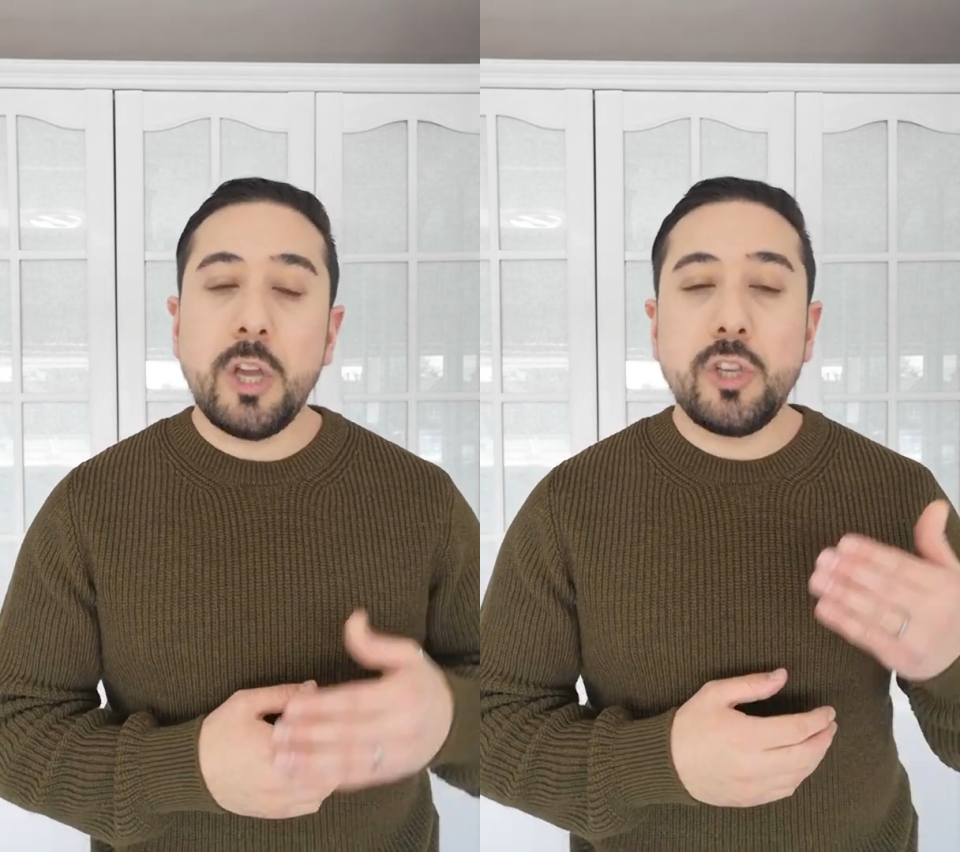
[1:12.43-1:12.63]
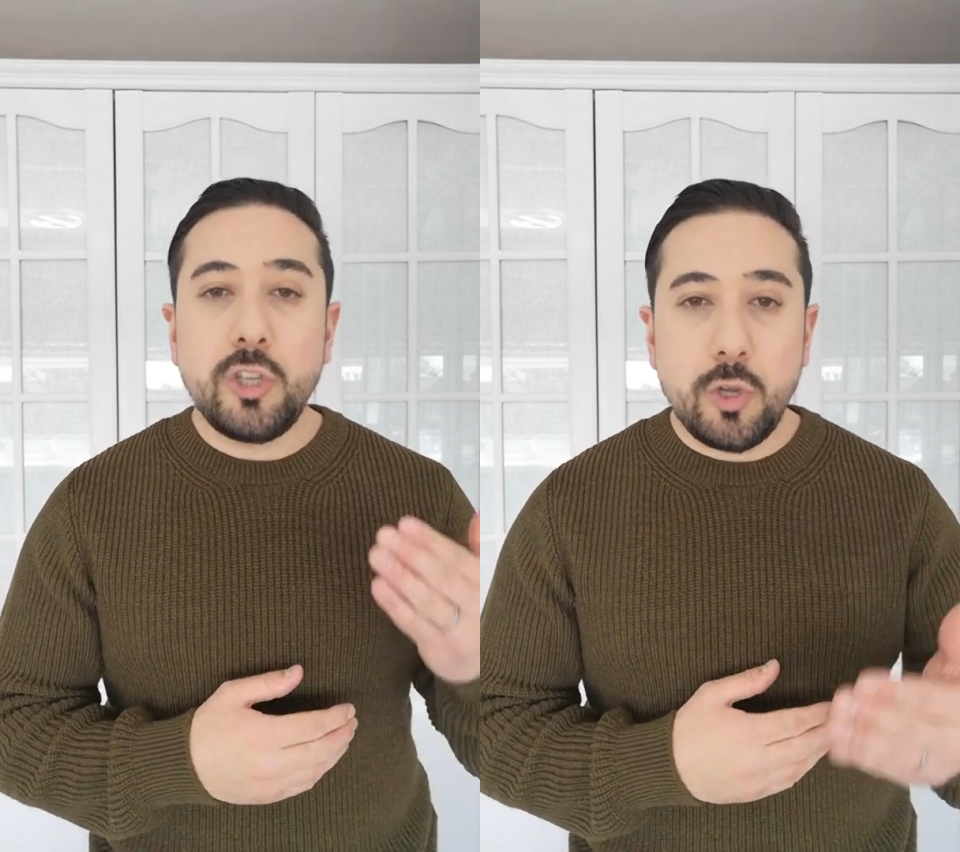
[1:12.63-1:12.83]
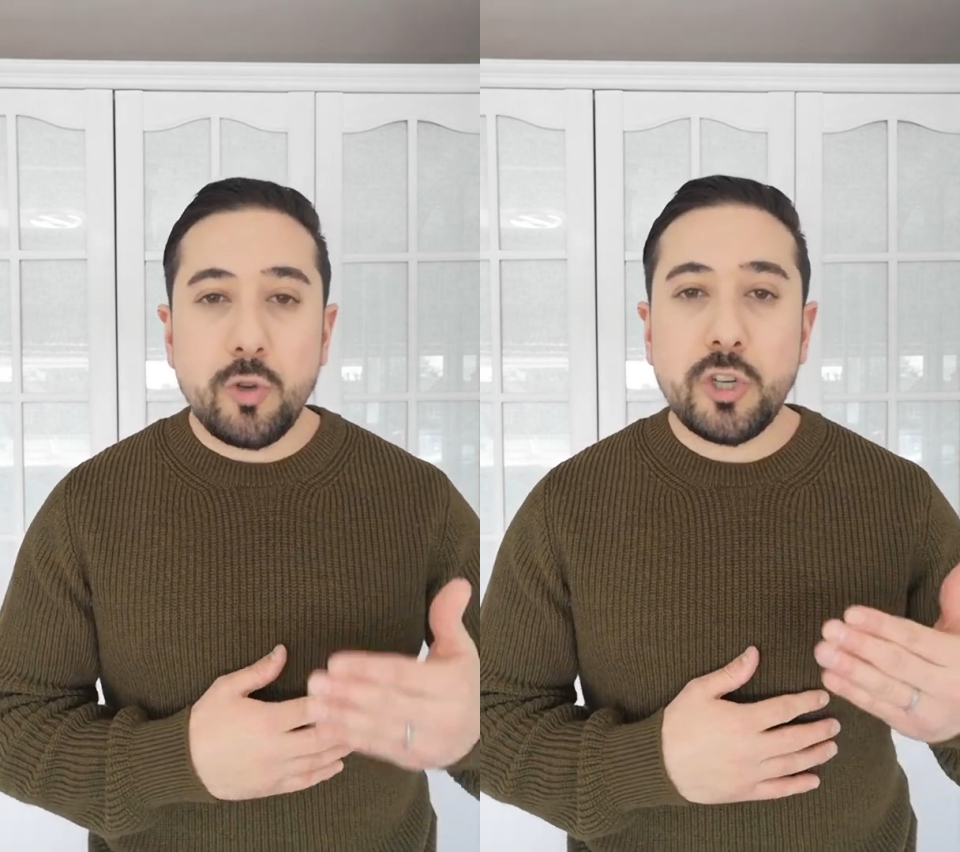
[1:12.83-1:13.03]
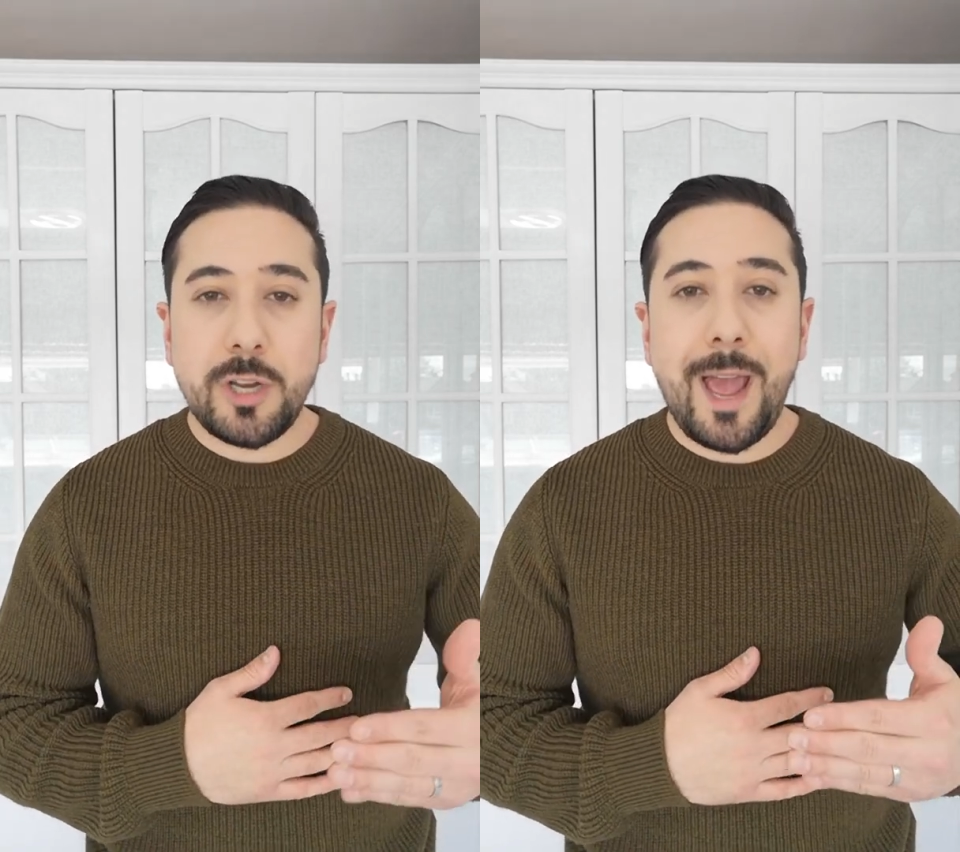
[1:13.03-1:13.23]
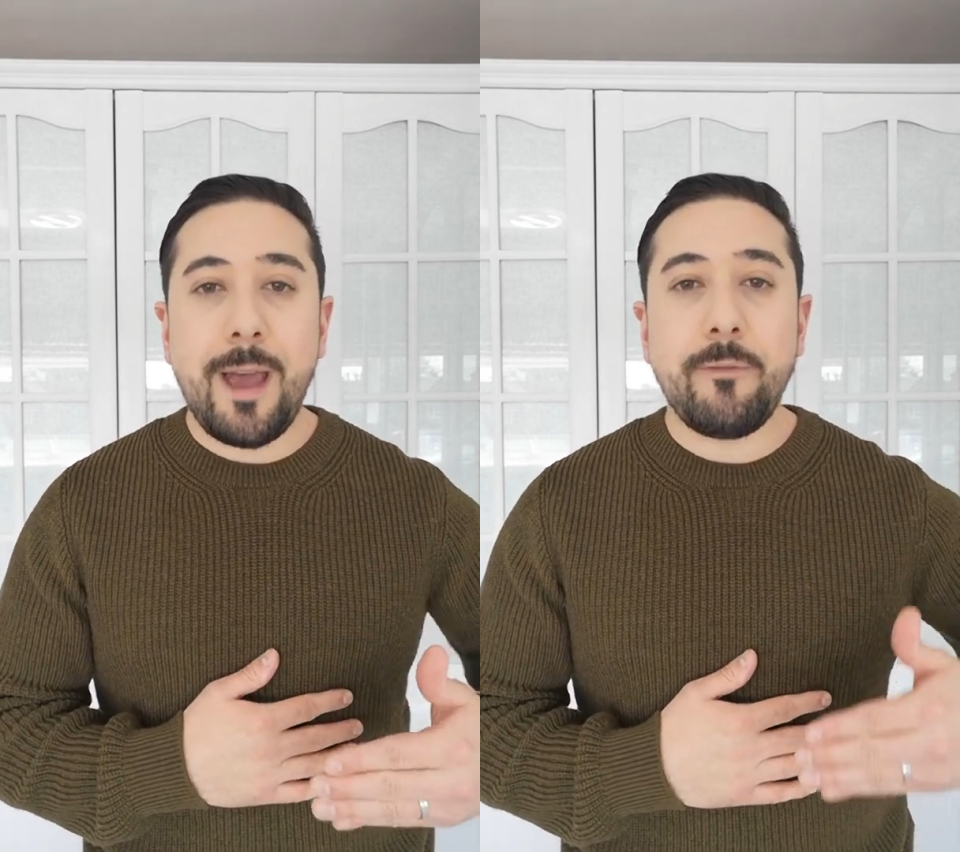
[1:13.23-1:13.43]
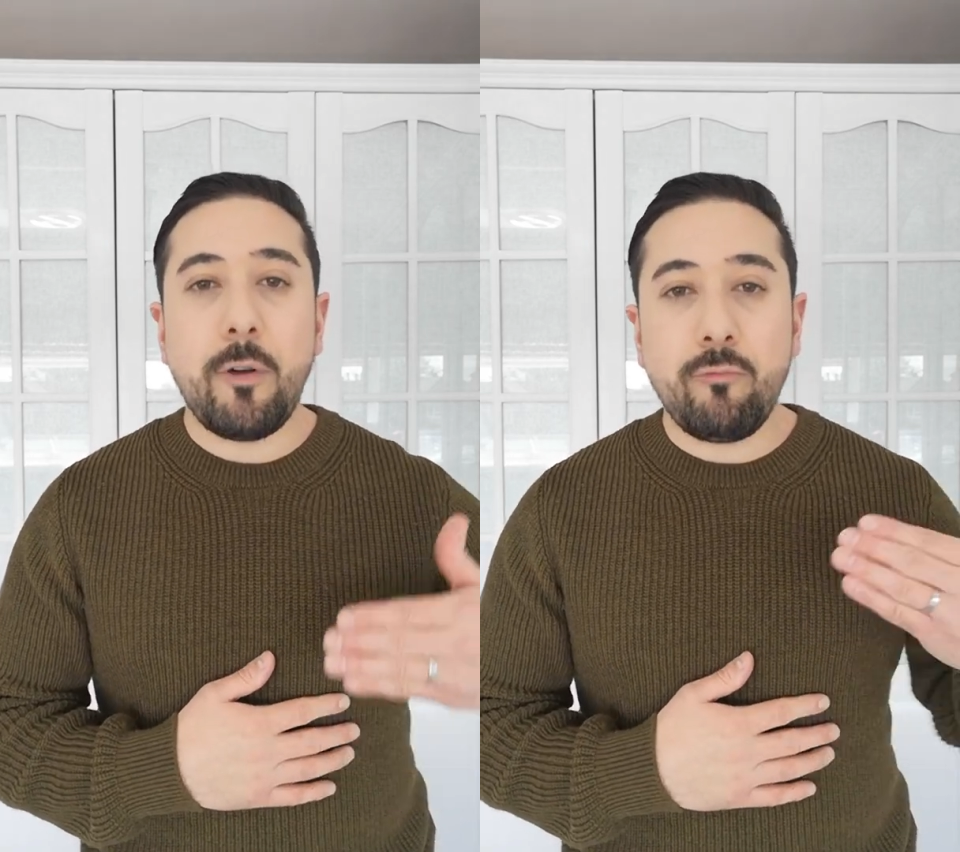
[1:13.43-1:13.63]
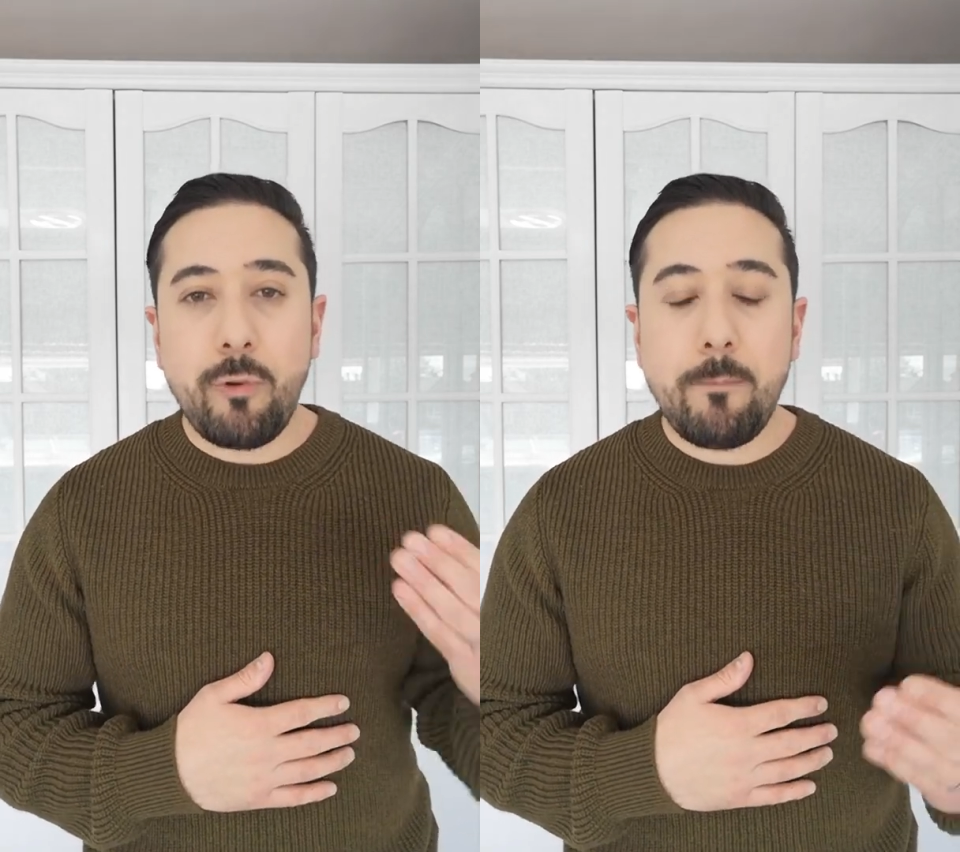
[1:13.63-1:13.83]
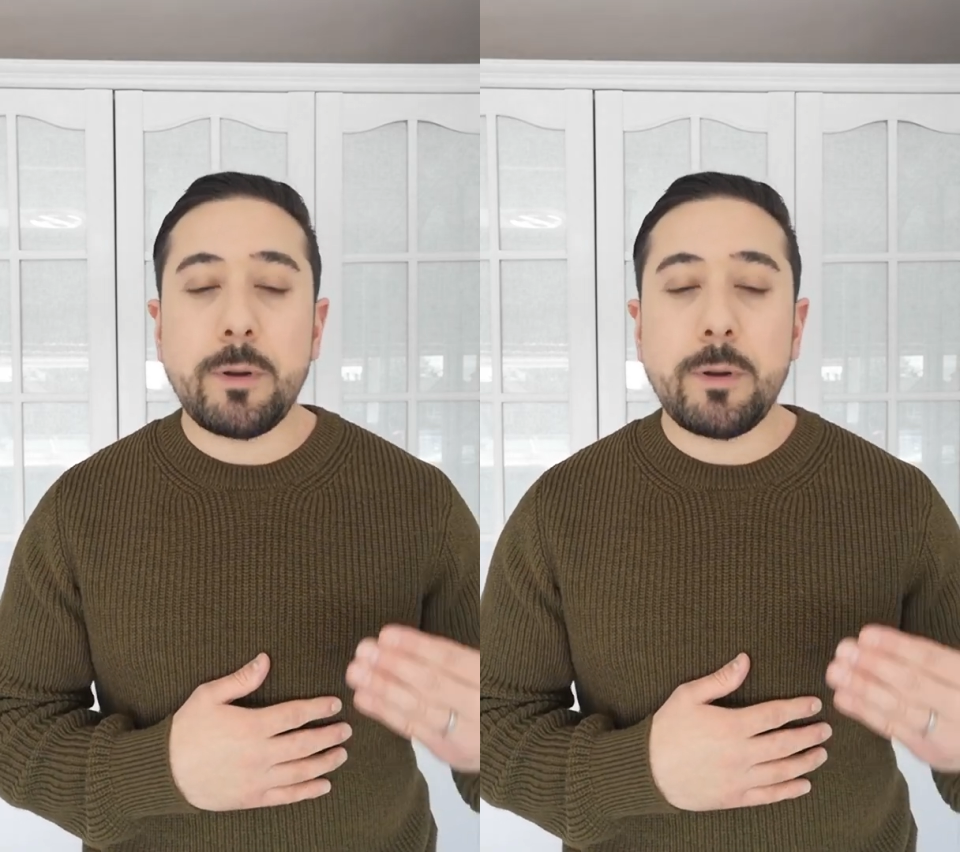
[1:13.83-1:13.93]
you should have rent